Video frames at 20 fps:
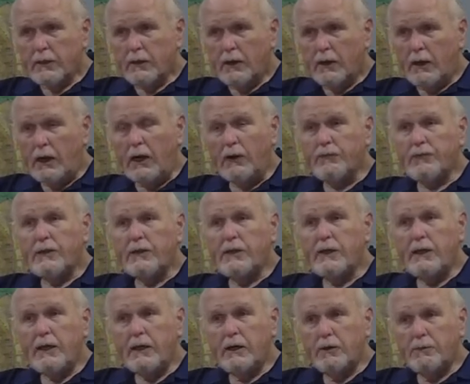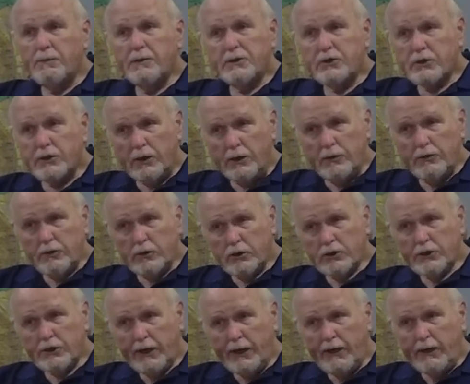Often they help us to
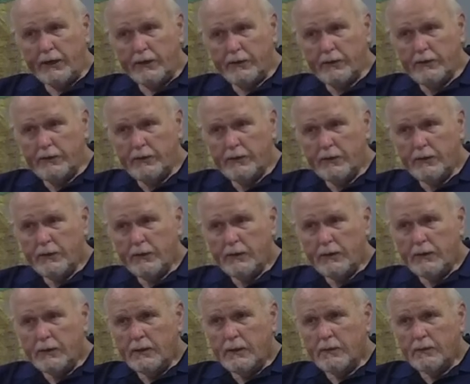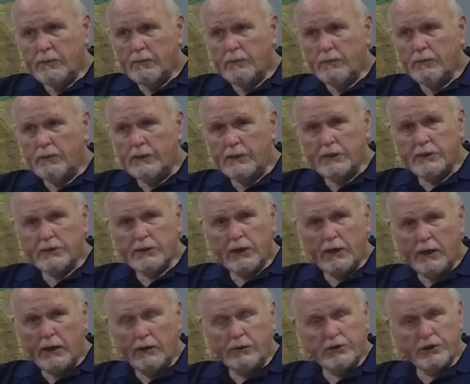understand when it's a
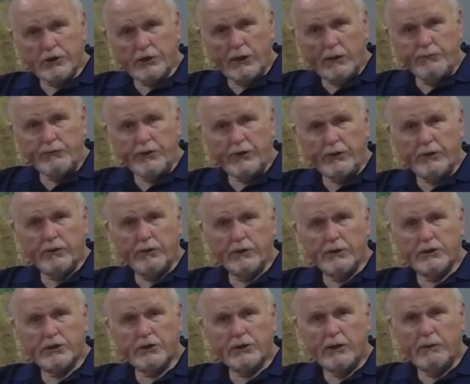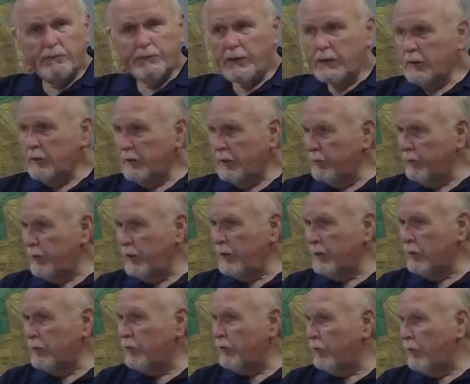hard subject or it's something that we
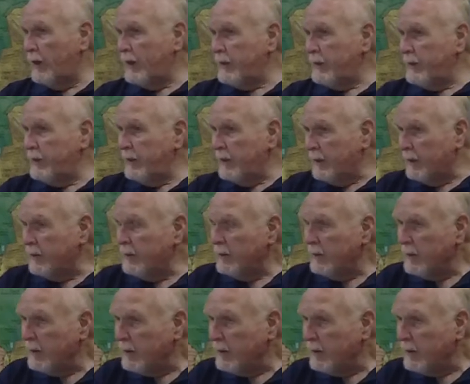don't quite get.